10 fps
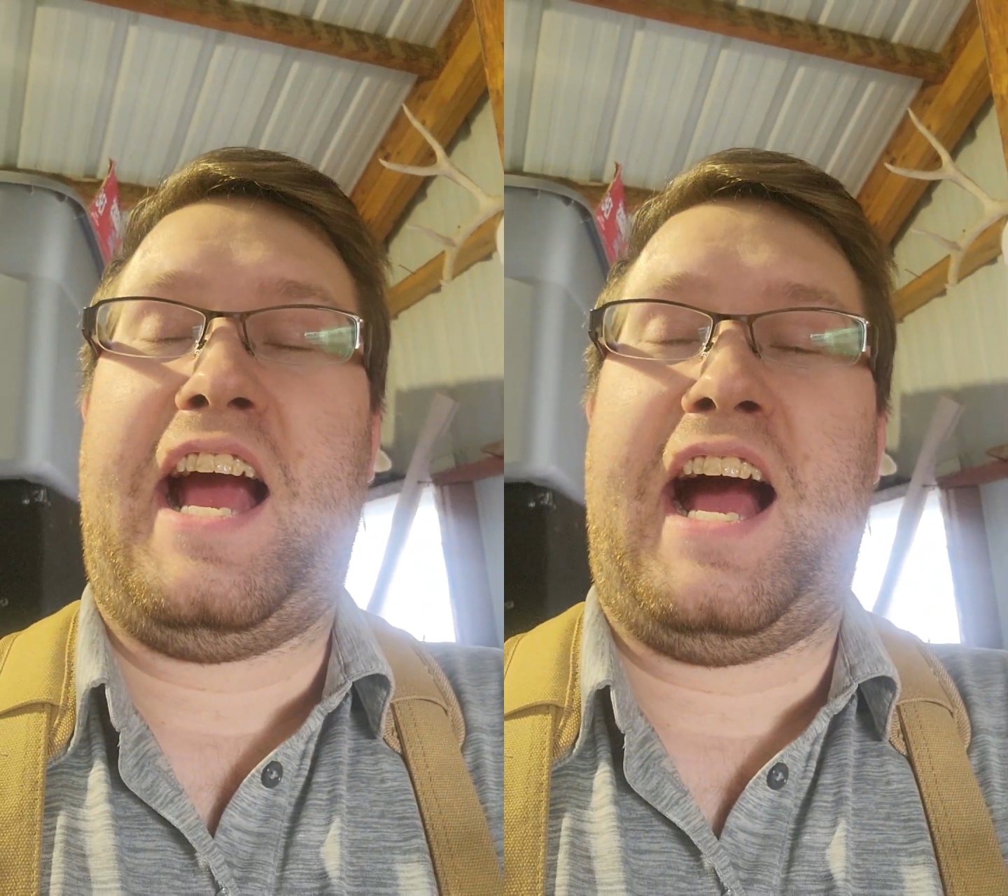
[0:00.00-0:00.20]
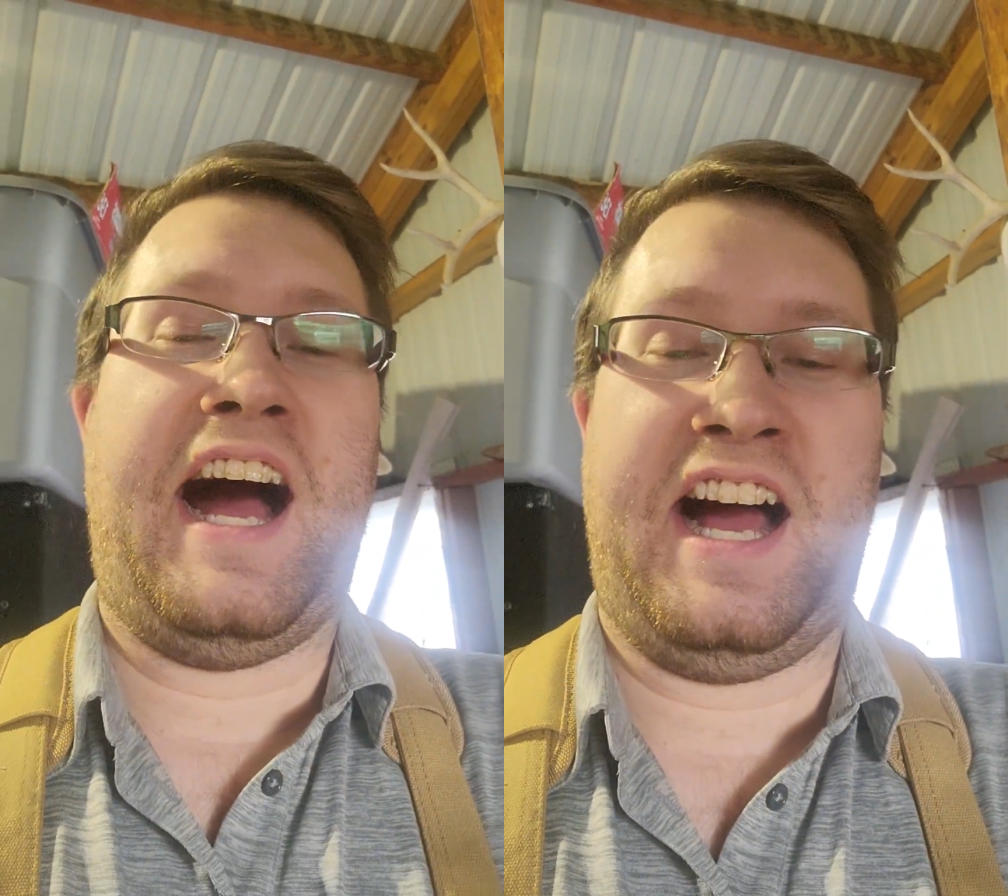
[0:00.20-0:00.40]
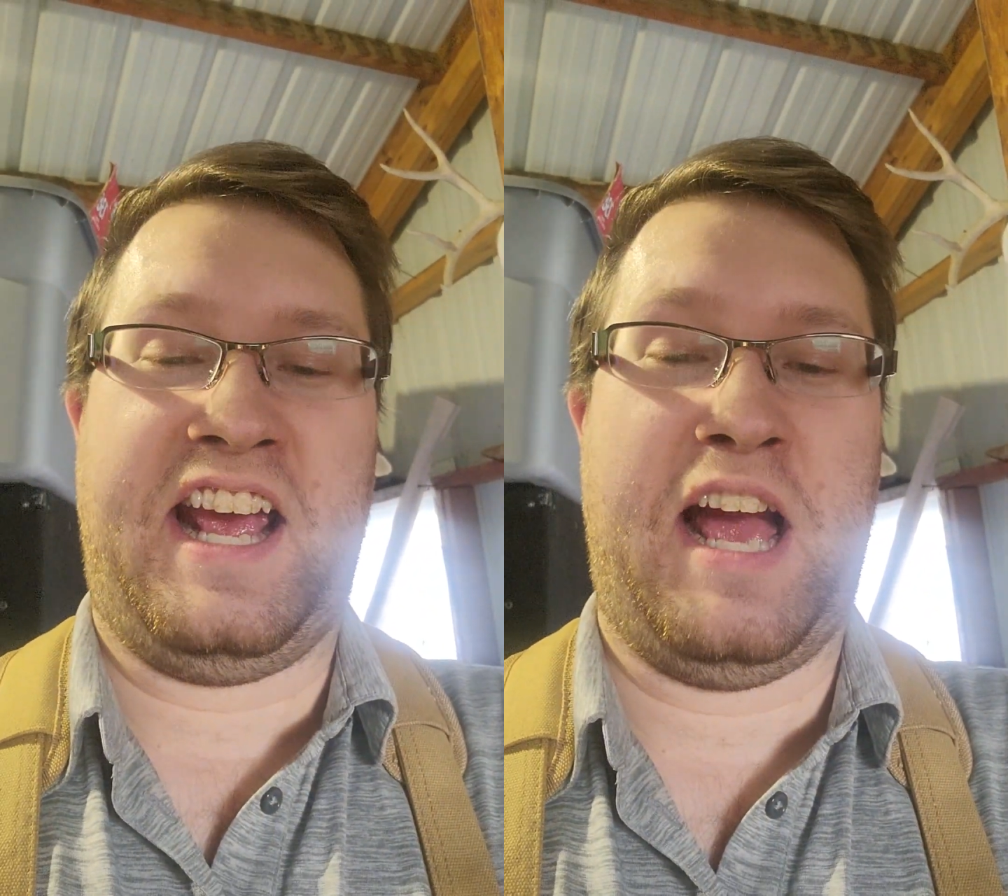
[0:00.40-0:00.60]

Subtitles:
Ah,